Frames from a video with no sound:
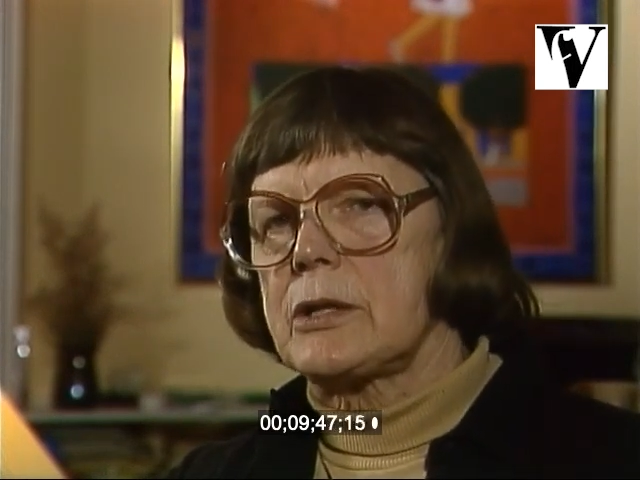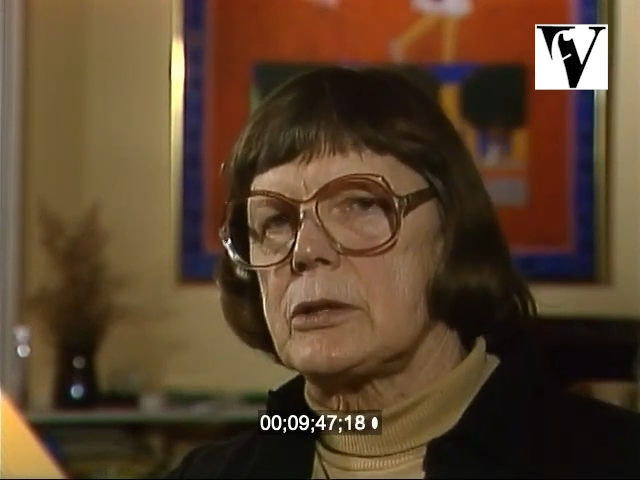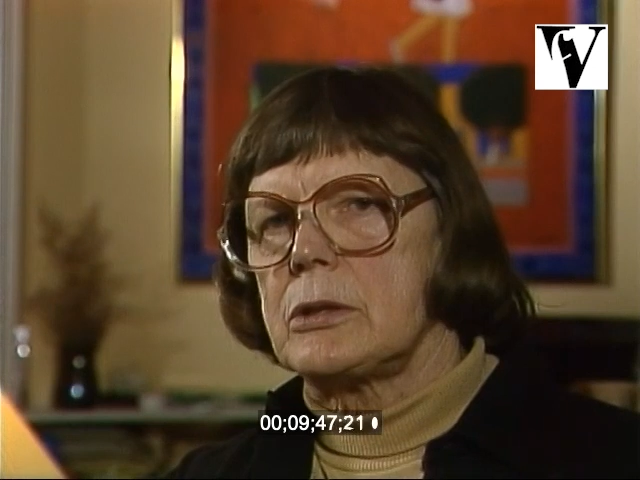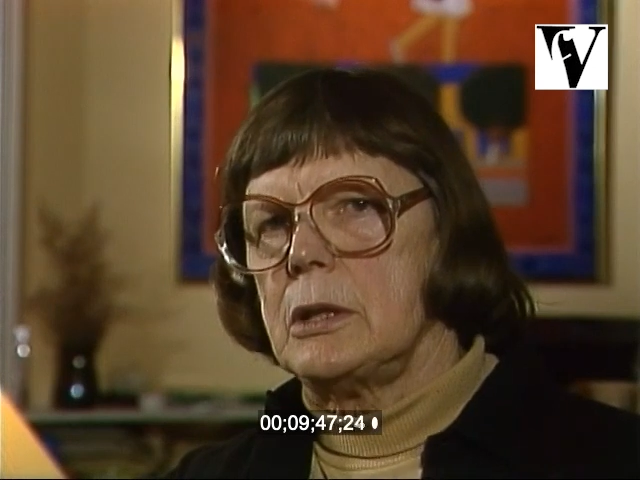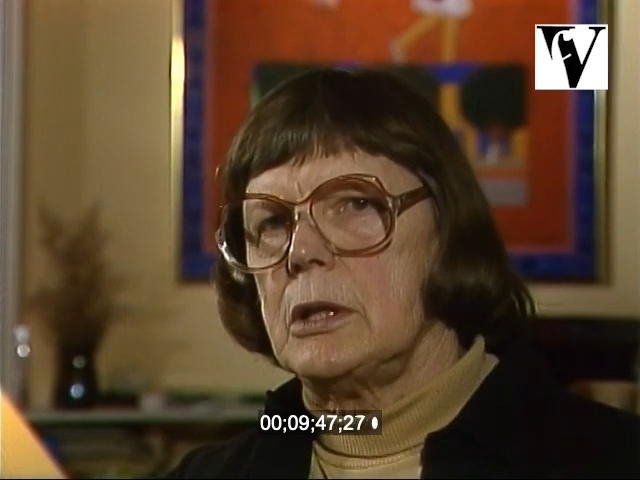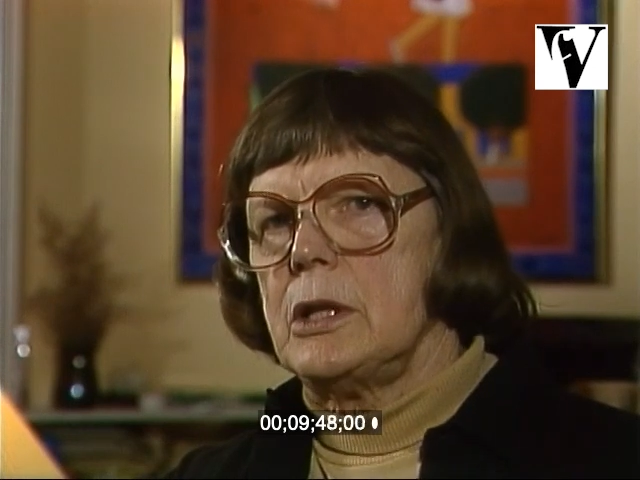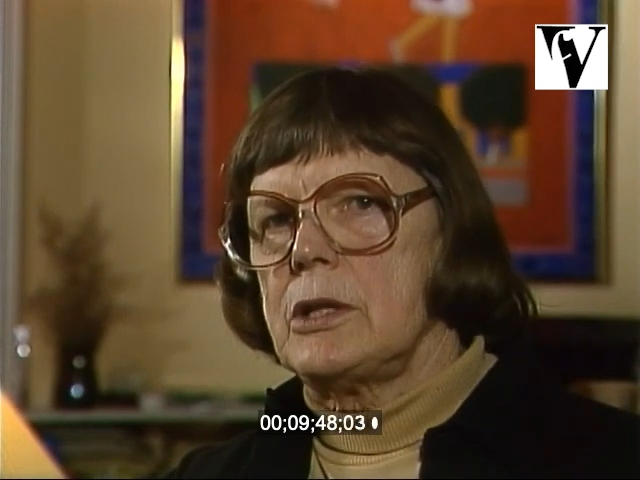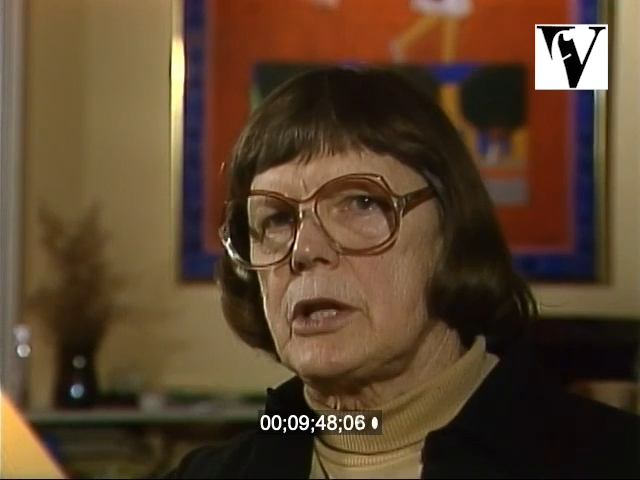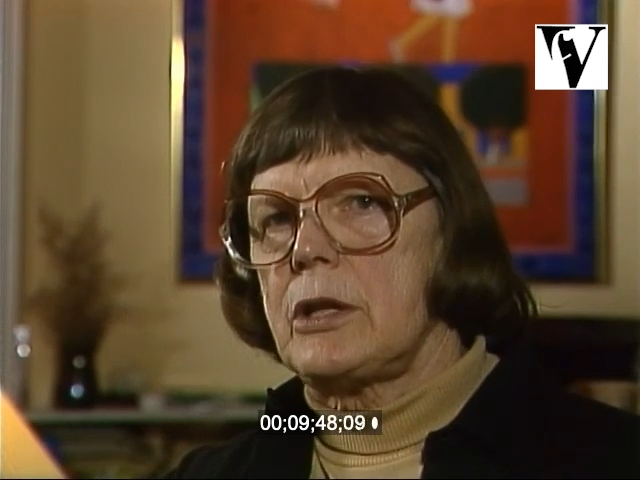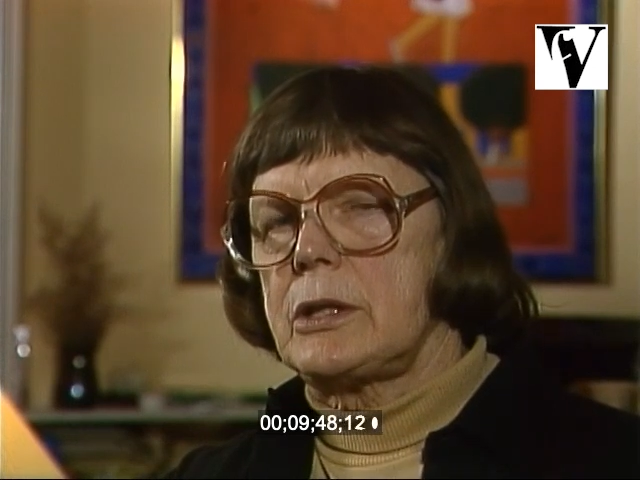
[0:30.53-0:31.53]
So,
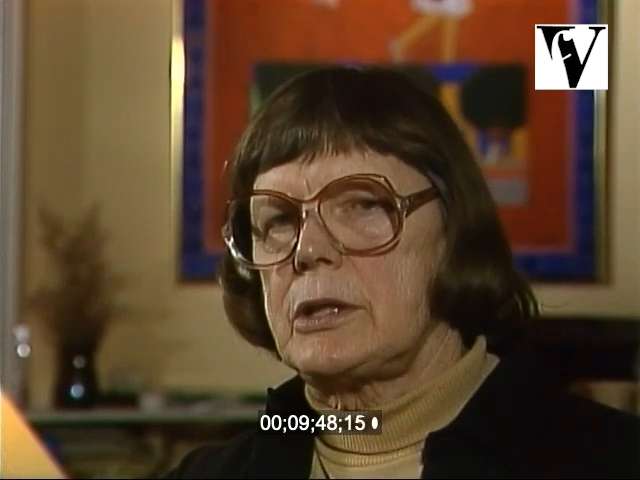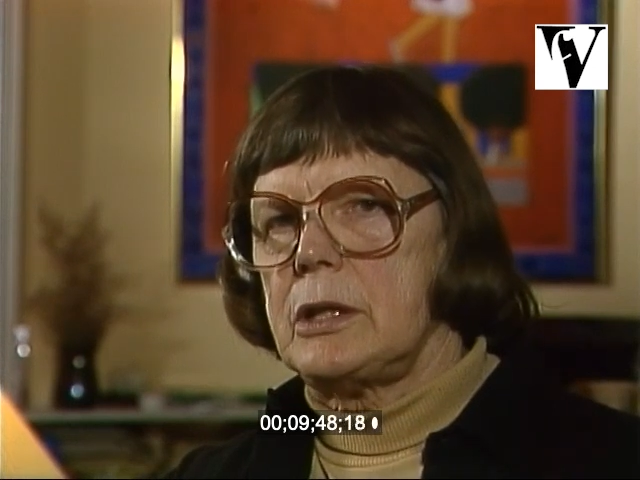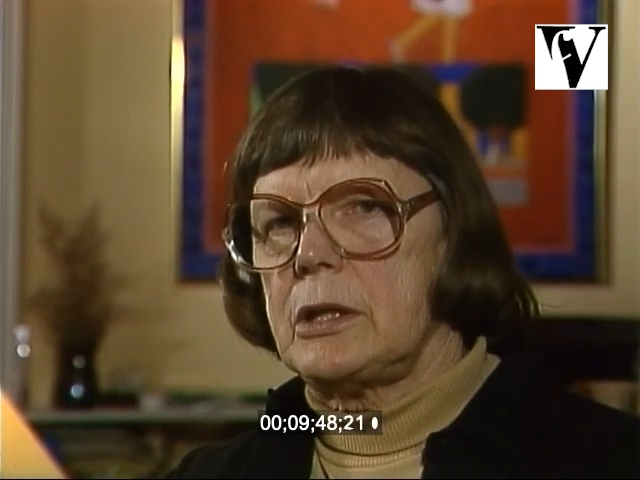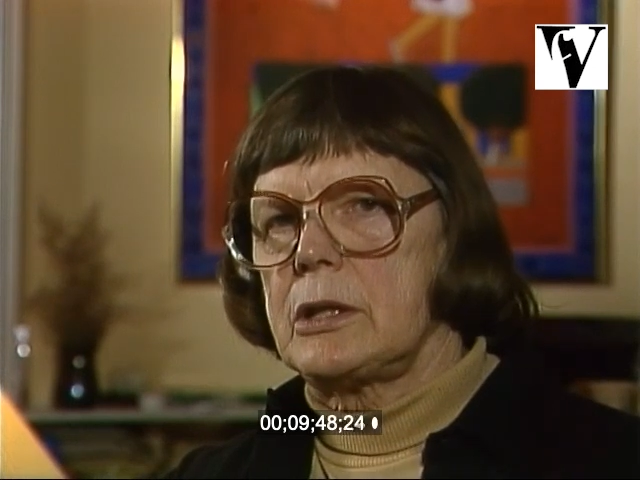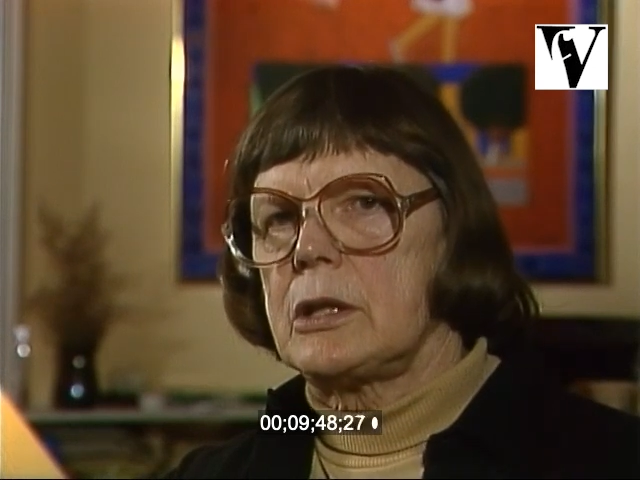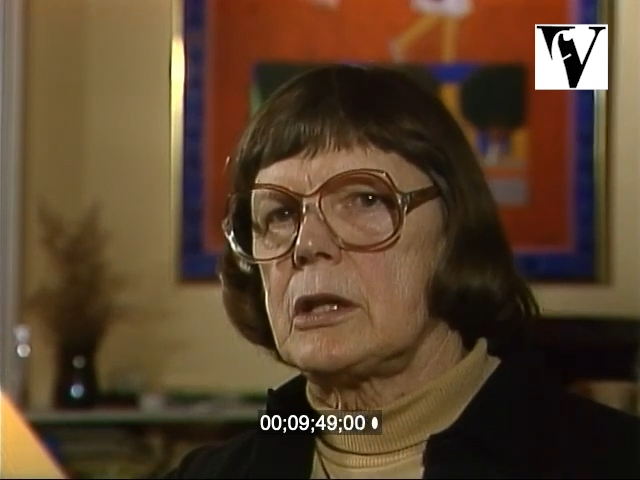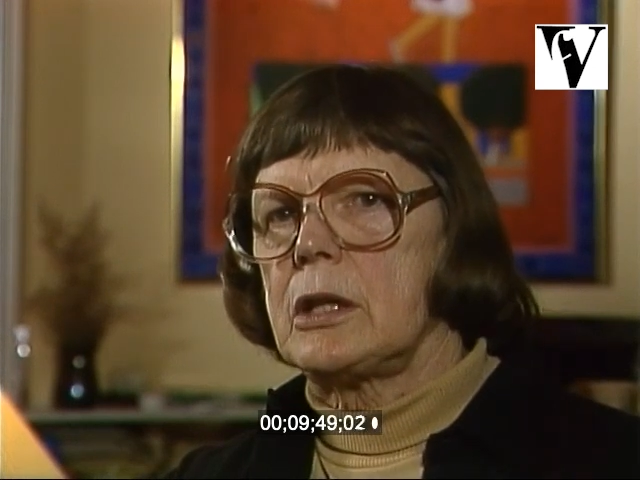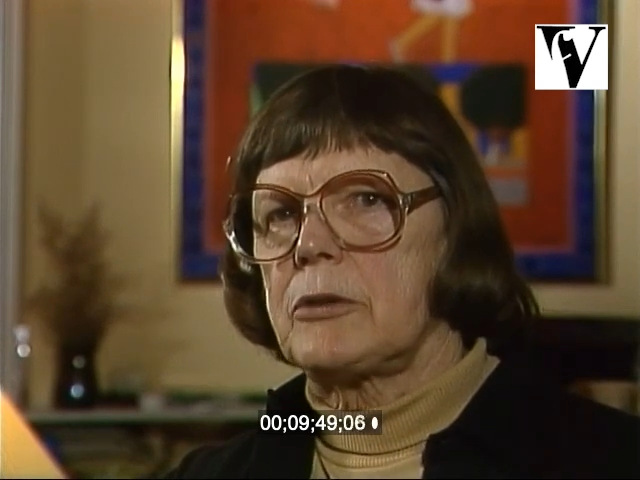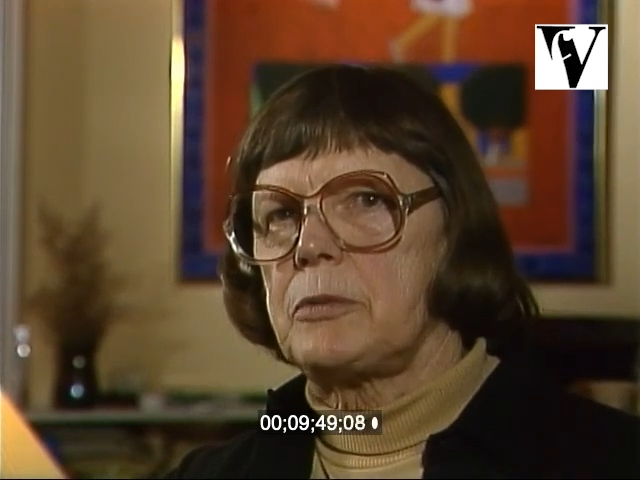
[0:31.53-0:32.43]
so that it, got a lot